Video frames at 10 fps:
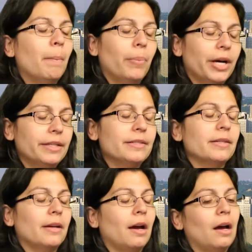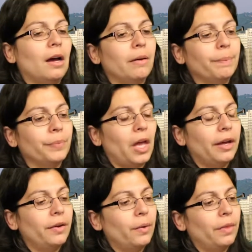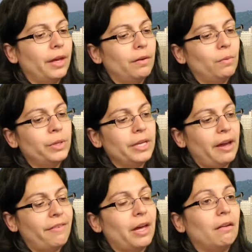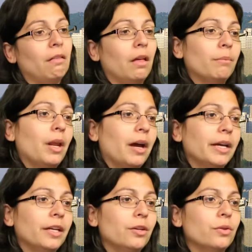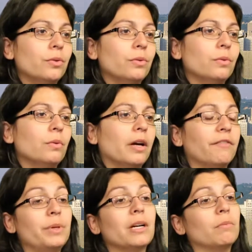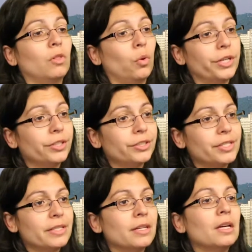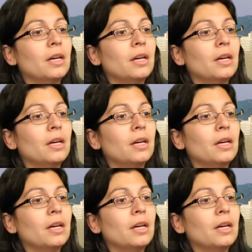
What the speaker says: But I know that we have had alumni who have become lawyers.